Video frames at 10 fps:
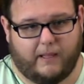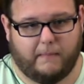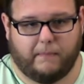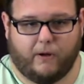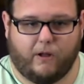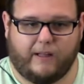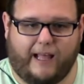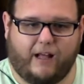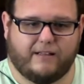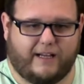and Paul
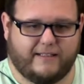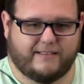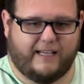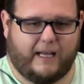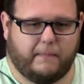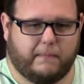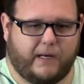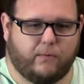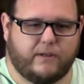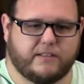outlines that, but I
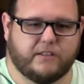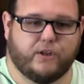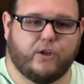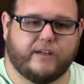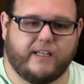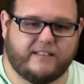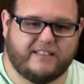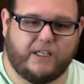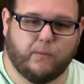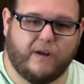want us to look and
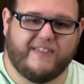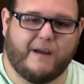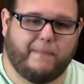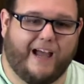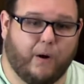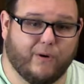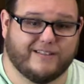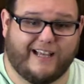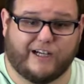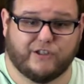see what that power
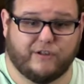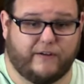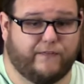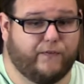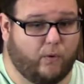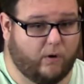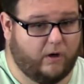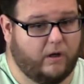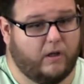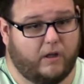is actually for
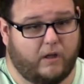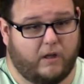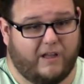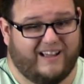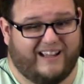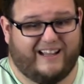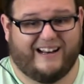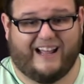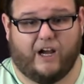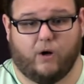and
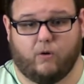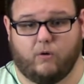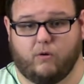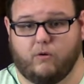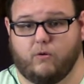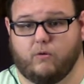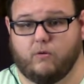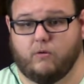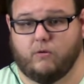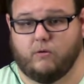how
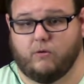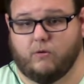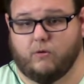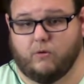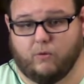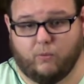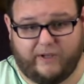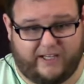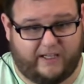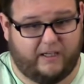
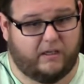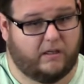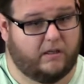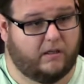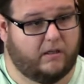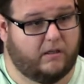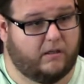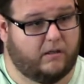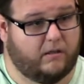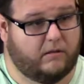we
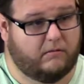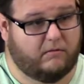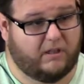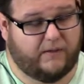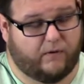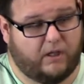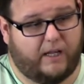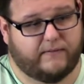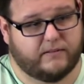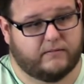live our
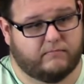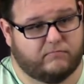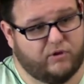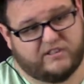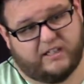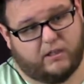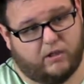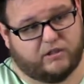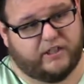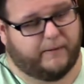lives. So let's take a
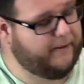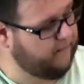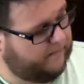look, shall we?